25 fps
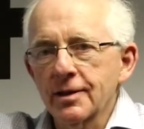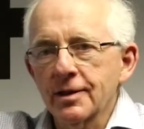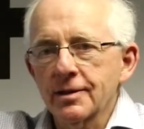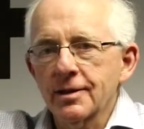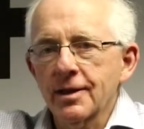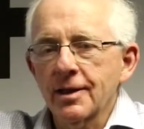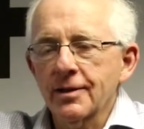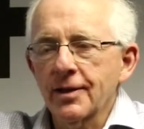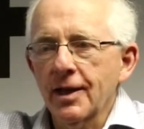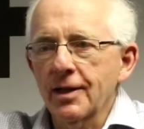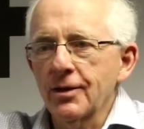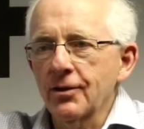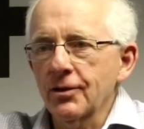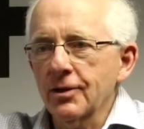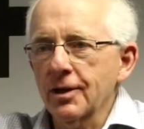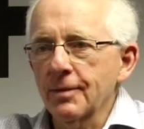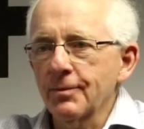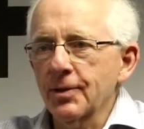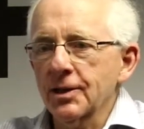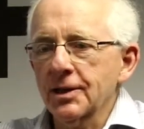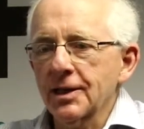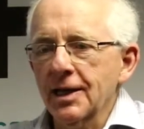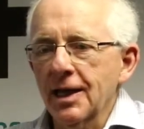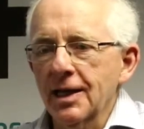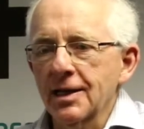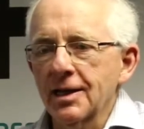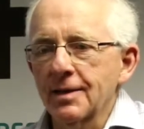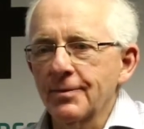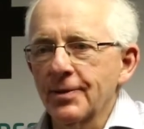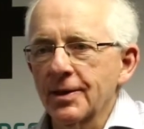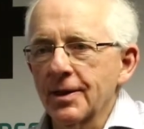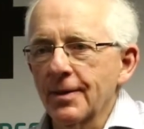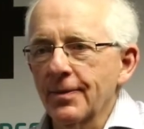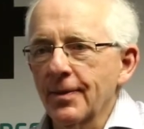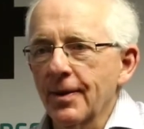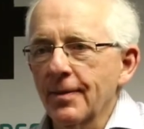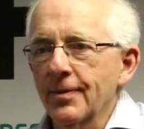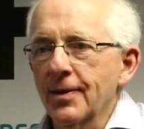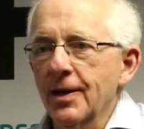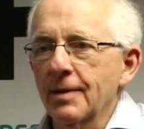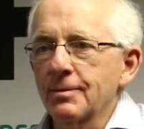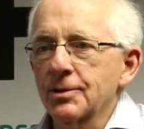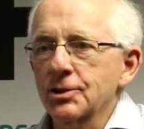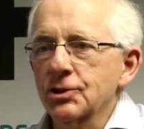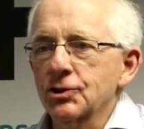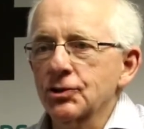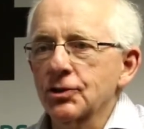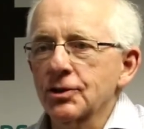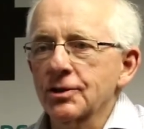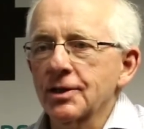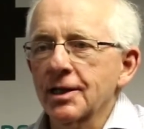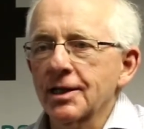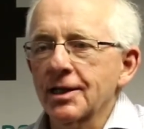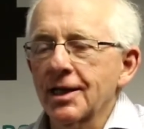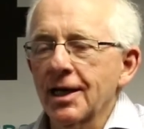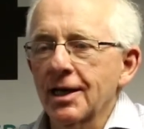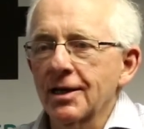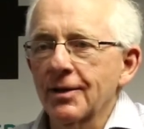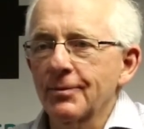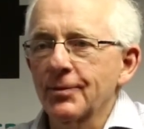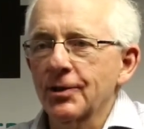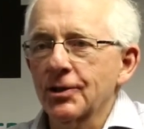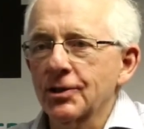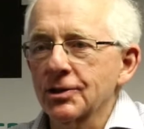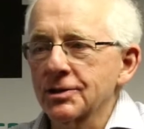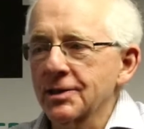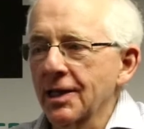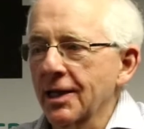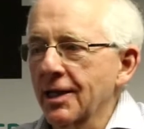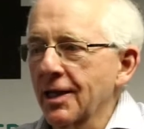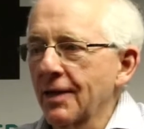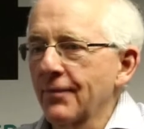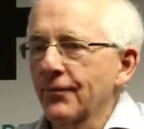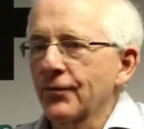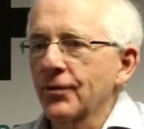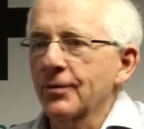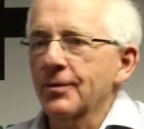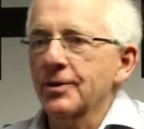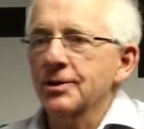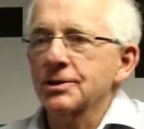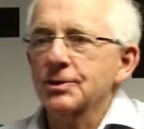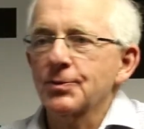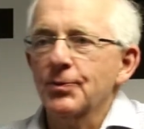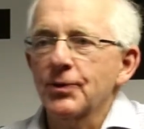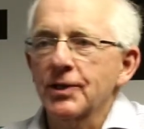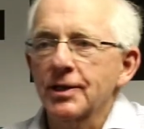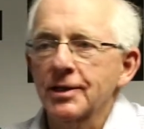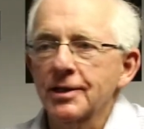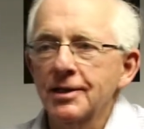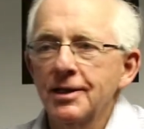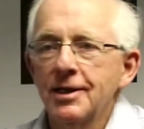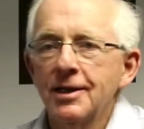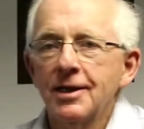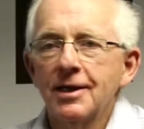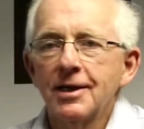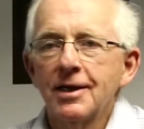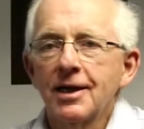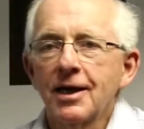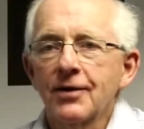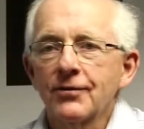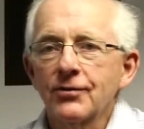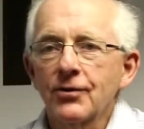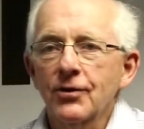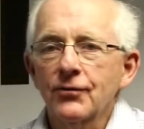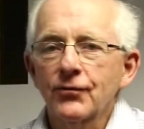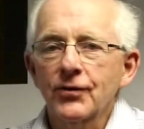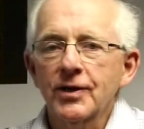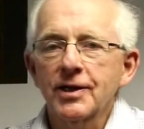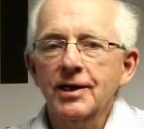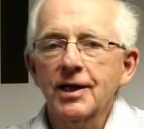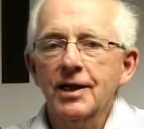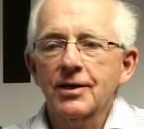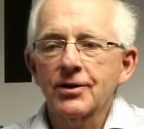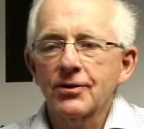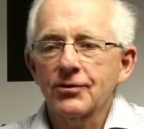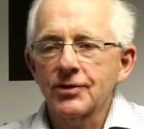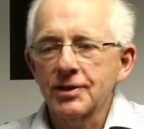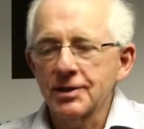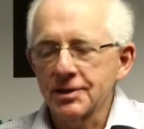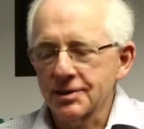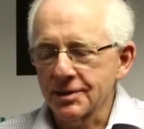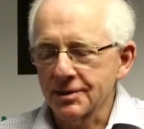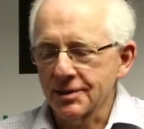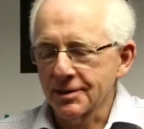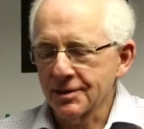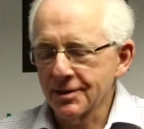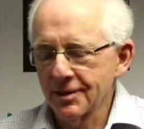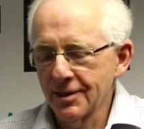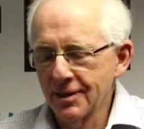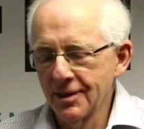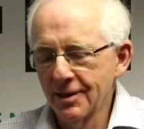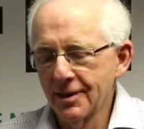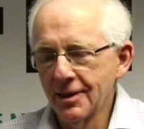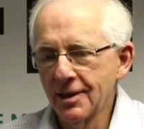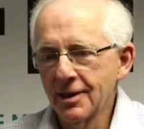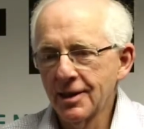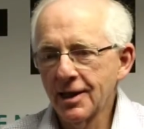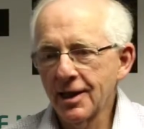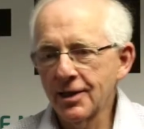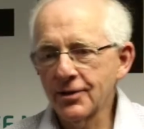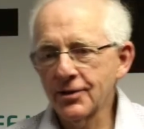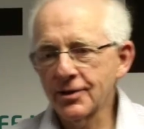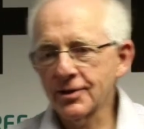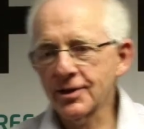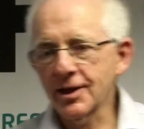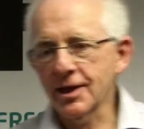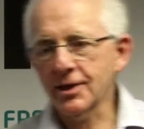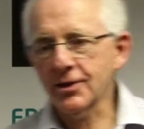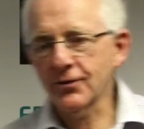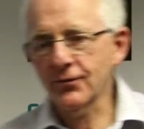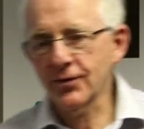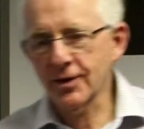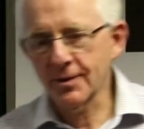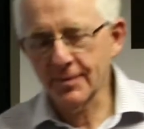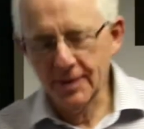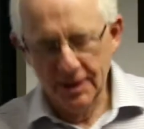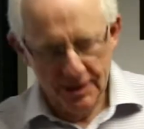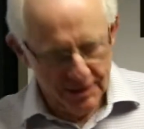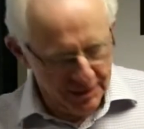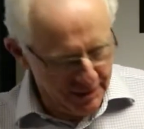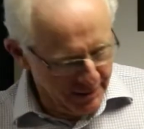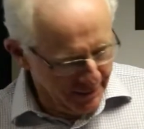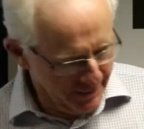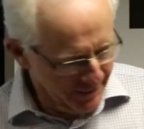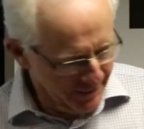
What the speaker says: They look a bit coloured, but I'm assured they're coloured because they come from a spring and not for any other reason. Adrian, thank you very much.